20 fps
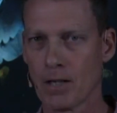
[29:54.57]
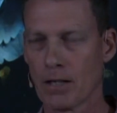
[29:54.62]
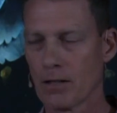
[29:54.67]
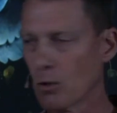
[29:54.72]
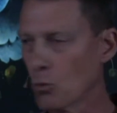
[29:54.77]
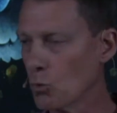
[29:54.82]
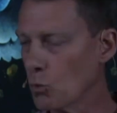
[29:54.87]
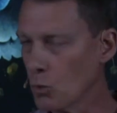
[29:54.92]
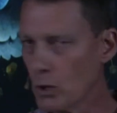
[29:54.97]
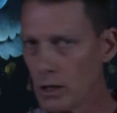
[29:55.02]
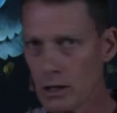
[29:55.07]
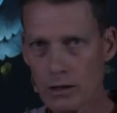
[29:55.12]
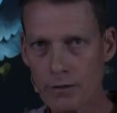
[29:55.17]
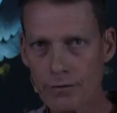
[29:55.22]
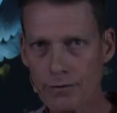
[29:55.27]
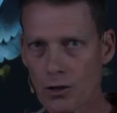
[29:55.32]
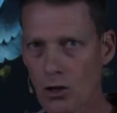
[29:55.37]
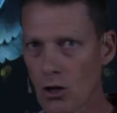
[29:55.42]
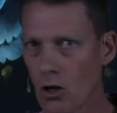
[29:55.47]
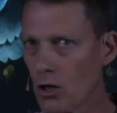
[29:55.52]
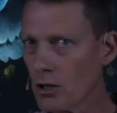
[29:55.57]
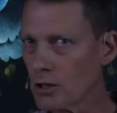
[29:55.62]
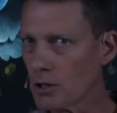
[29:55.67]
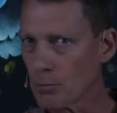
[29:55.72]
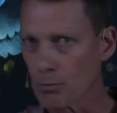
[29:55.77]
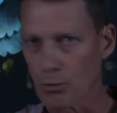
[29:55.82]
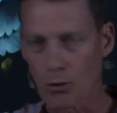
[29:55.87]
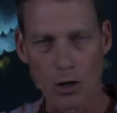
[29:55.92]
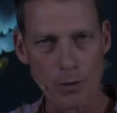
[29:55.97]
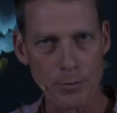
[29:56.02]
the will of God, the
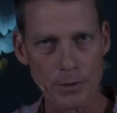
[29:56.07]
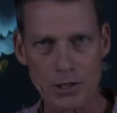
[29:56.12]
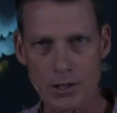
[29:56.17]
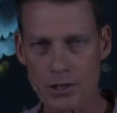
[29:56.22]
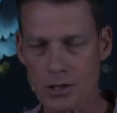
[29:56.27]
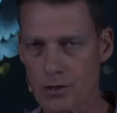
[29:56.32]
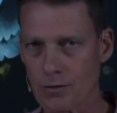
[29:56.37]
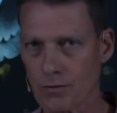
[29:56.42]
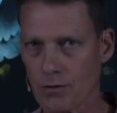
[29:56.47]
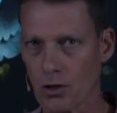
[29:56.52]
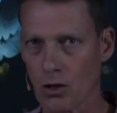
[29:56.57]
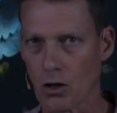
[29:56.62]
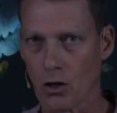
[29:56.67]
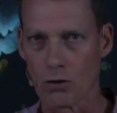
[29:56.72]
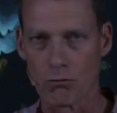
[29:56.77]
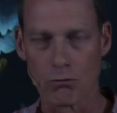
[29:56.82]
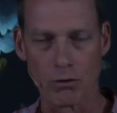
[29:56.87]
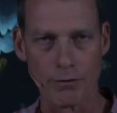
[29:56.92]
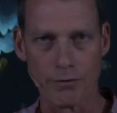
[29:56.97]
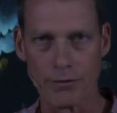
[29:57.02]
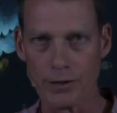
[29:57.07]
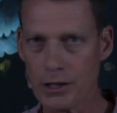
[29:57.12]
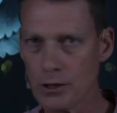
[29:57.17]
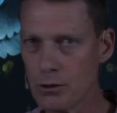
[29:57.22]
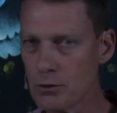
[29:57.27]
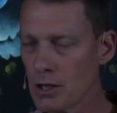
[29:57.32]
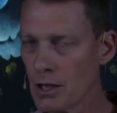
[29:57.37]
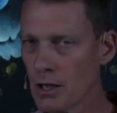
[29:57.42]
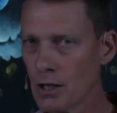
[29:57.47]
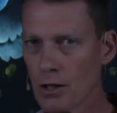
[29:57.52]
promises of God
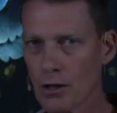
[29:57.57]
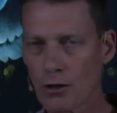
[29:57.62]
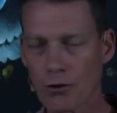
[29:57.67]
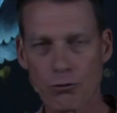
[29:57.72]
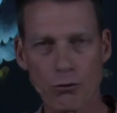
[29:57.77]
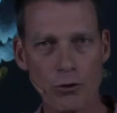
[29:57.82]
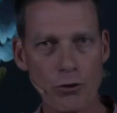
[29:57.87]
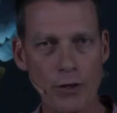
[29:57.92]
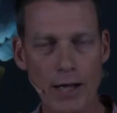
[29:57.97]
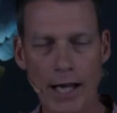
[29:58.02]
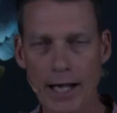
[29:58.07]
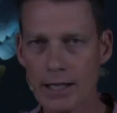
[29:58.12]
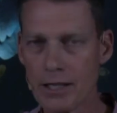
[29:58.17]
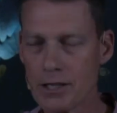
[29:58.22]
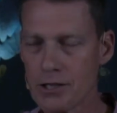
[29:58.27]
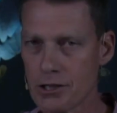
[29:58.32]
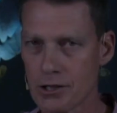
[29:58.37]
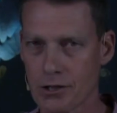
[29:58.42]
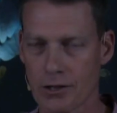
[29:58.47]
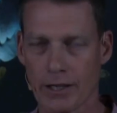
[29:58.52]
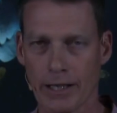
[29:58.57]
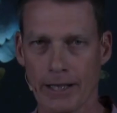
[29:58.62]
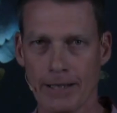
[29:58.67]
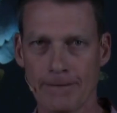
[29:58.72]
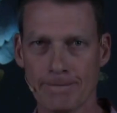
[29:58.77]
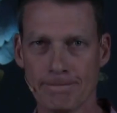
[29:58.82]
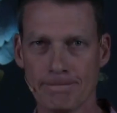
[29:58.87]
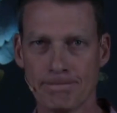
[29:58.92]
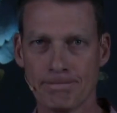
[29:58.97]
revealed through that history